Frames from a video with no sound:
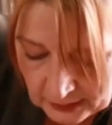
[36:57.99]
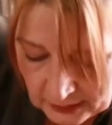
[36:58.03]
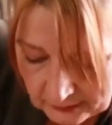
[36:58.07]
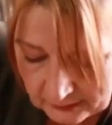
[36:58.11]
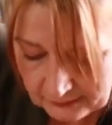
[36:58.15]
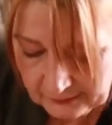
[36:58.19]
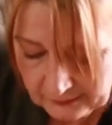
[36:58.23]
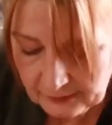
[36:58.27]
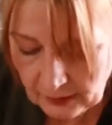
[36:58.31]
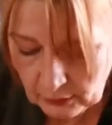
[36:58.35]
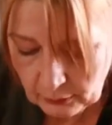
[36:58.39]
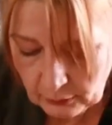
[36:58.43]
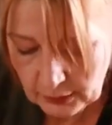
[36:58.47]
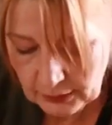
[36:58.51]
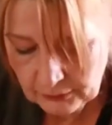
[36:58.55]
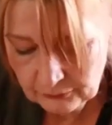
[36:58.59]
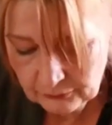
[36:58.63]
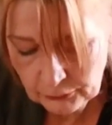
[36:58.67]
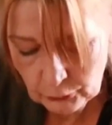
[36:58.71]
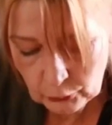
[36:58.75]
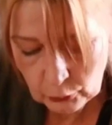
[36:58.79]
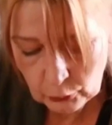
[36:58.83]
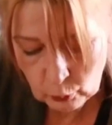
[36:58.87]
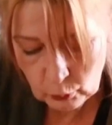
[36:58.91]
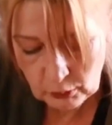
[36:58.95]
So
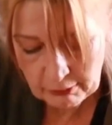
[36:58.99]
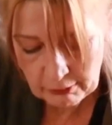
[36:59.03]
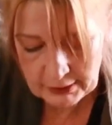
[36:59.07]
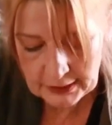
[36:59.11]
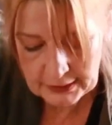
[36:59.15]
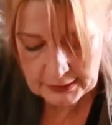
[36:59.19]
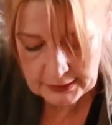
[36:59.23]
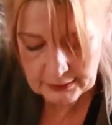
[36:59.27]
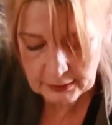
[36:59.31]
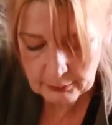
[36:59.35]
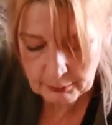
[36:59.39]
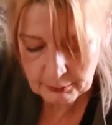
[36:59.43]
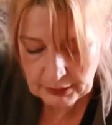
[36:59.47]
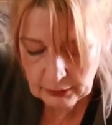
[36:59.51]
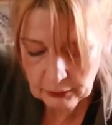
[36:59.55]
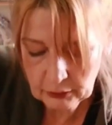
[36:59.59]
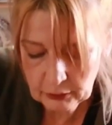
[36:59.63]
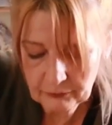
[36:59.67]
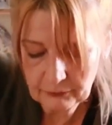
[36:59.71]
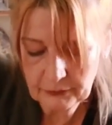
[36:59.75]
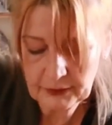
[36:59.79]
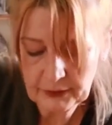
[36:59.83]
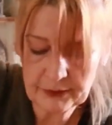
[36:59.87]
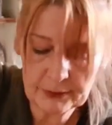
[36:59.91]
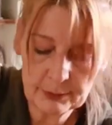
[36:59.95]
if you're worried about
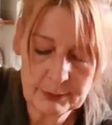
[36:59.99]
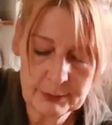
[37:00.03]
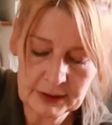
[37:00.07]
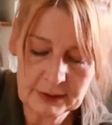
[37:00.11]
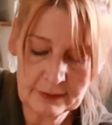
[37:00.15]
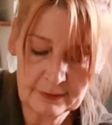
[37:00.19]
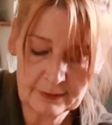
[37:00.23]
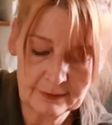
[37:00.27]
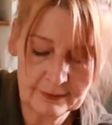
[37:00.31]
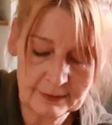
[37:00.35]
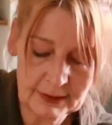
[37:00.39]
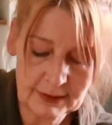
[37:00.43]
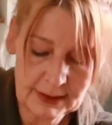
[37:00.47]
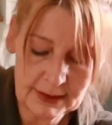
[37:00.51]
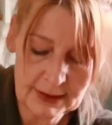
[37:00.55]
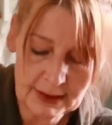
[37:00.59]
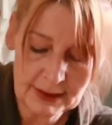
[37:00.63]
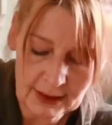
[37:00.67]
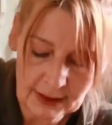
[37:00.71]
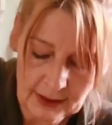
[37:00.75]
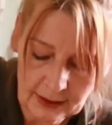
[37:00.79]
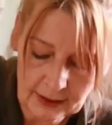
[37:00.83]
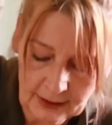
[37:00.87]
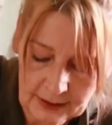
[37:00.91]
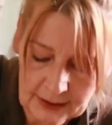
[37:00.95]
your vitamin
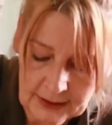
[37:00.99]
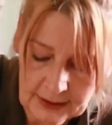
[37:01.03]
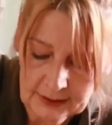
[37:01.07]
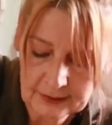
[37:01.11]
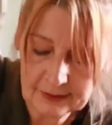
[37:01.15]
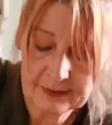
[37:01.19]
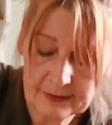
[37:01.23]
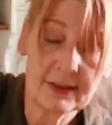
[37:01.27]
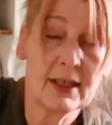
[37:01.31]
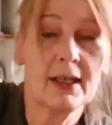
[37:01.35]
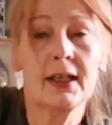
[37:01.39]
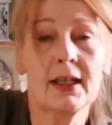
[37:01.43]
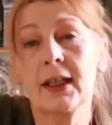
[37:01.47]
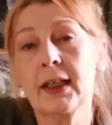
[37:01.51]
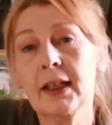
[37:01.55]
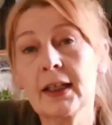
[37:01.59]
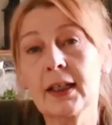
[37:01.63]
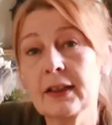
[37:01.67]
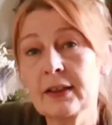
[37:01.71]
C intake,